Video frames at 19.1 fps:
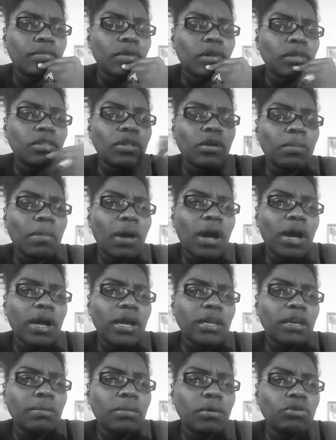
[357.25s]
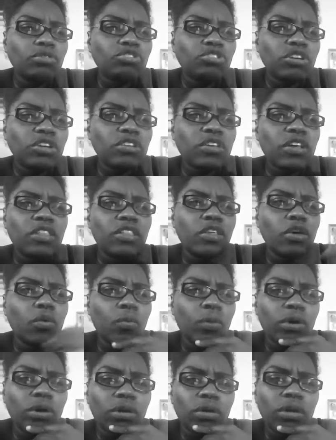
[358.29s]
mind, emotions, and their
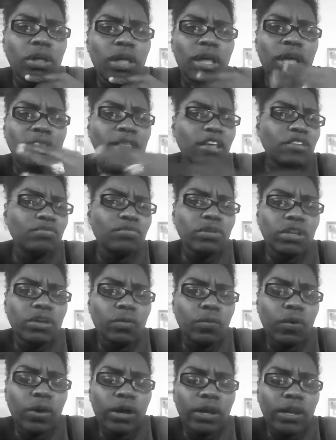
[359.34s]
will. And that's really what